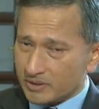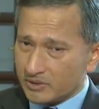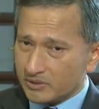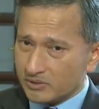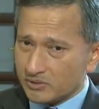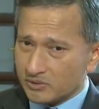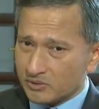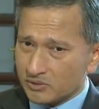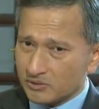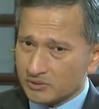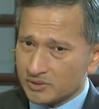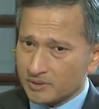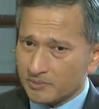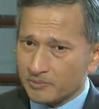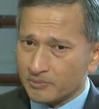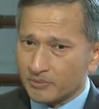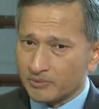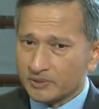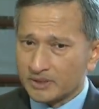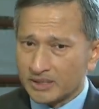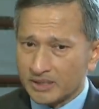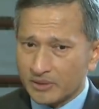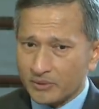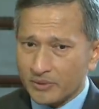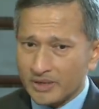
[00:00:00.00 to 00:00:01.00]
so the,
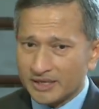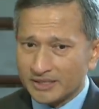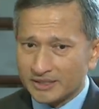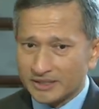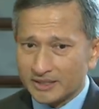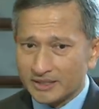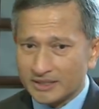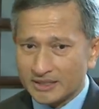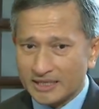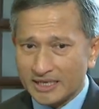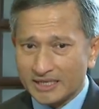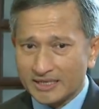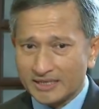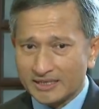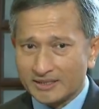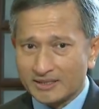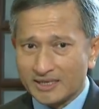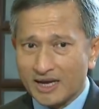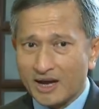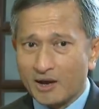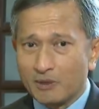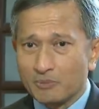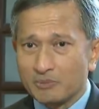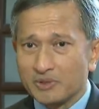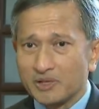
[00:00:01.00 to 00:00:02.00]
the question then is,
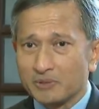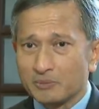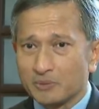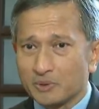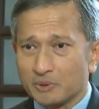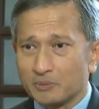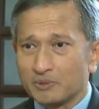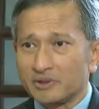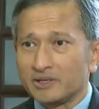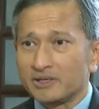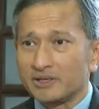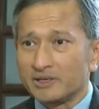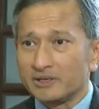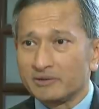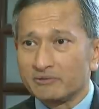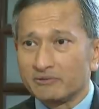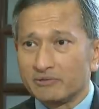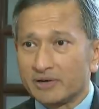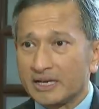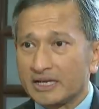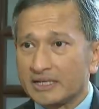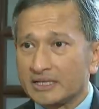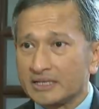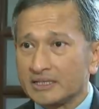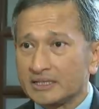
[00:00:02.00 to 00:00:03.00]
how many will we
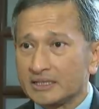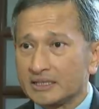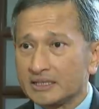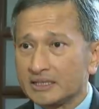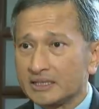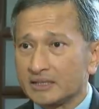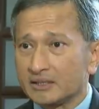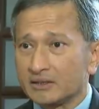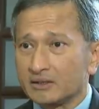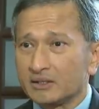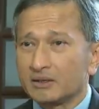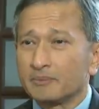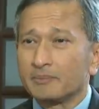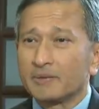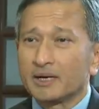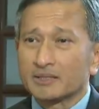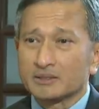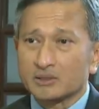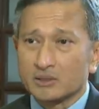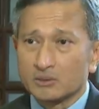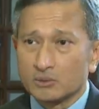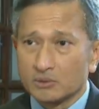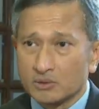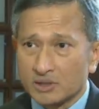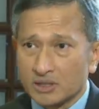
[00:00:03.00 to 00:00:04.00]
really need amongst
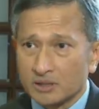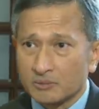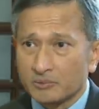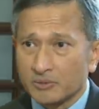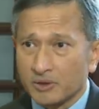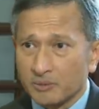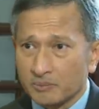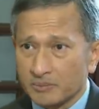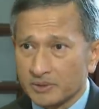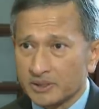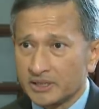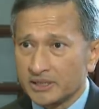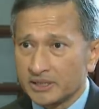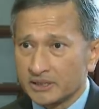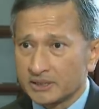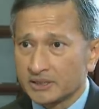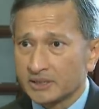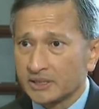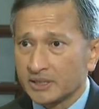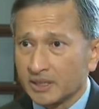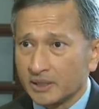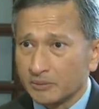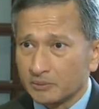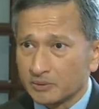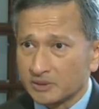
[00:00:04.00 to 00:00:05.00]
the local
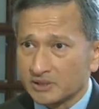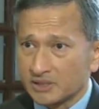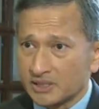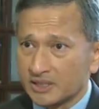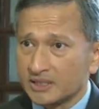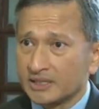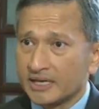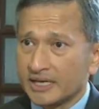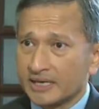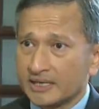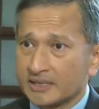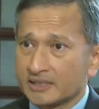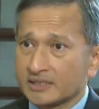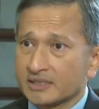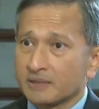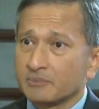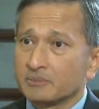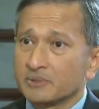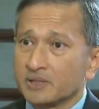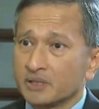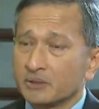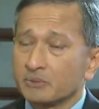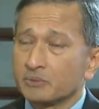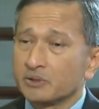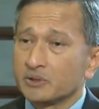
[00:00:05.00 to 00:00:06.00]
population? I will say that is
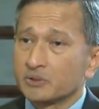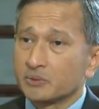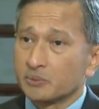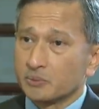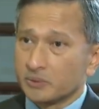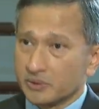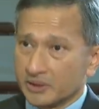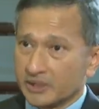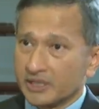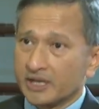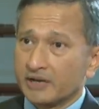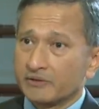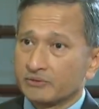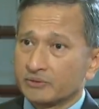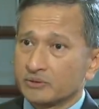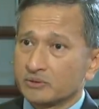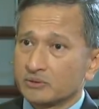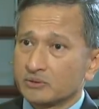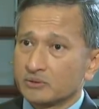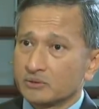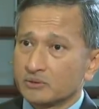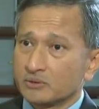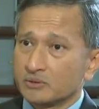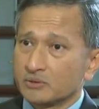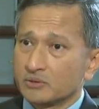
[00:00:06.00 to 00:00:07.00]
something which we will have
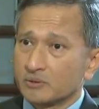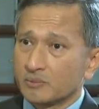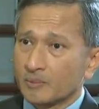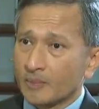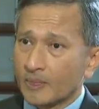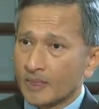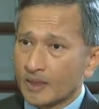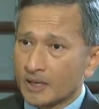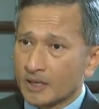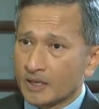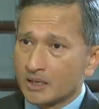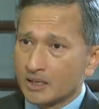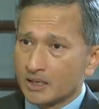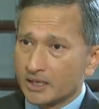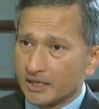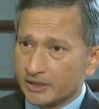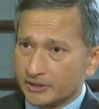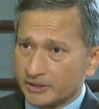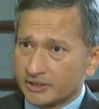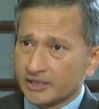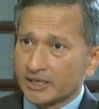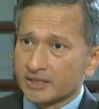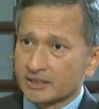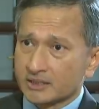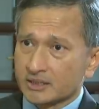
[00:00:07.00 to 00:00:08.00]
to
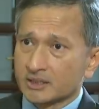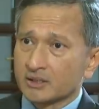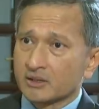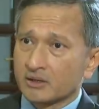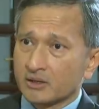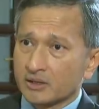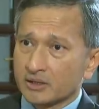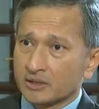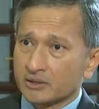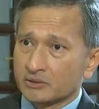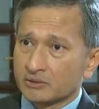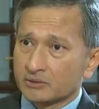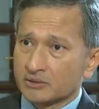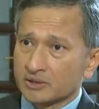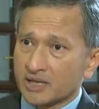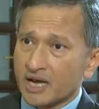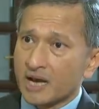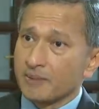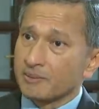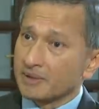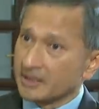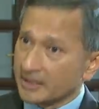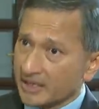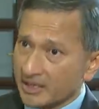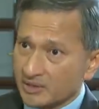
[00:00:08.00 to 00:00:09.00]
adjust according to
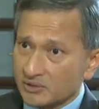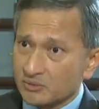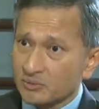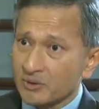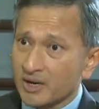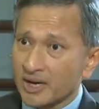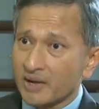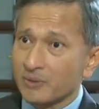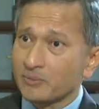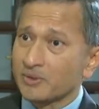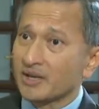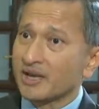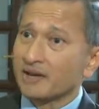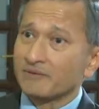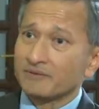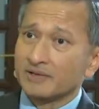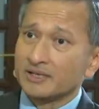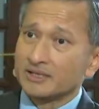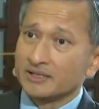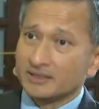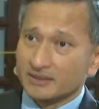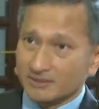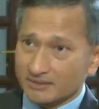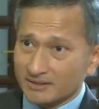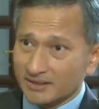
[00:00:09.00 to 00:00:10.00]
time. And that's why we
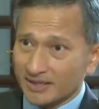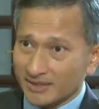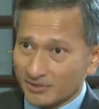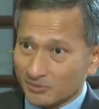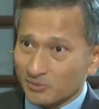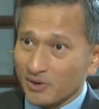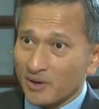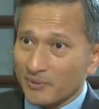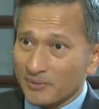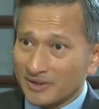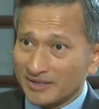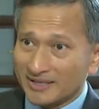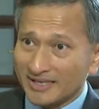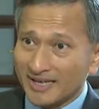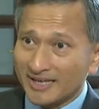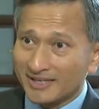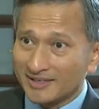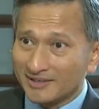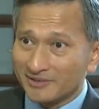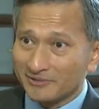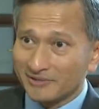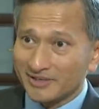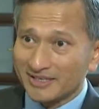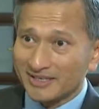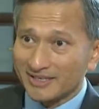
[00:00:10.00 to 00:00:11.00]
haven't, that's why we're
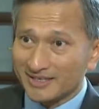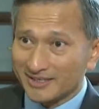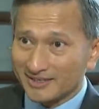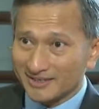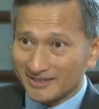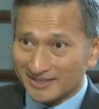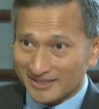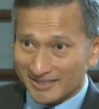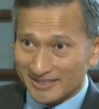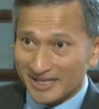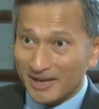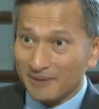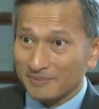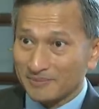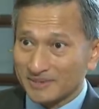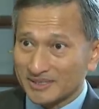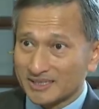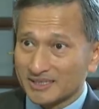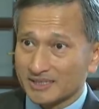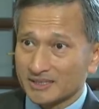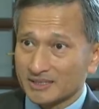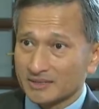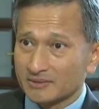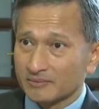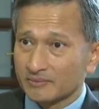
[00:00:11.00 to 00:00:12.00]
tendering in
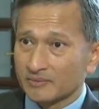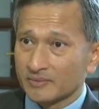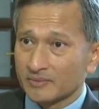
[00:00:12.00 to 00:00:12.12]
steps.